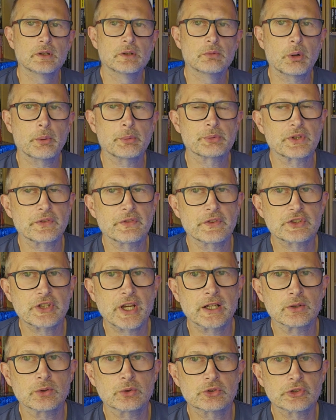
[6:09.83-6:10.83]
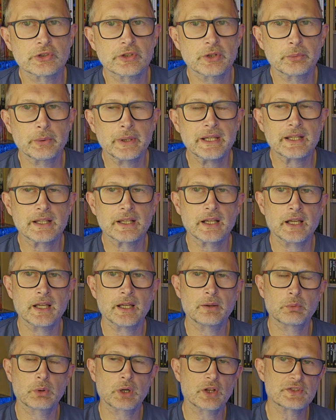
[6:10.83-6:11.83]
What was on the channel during the week? Well,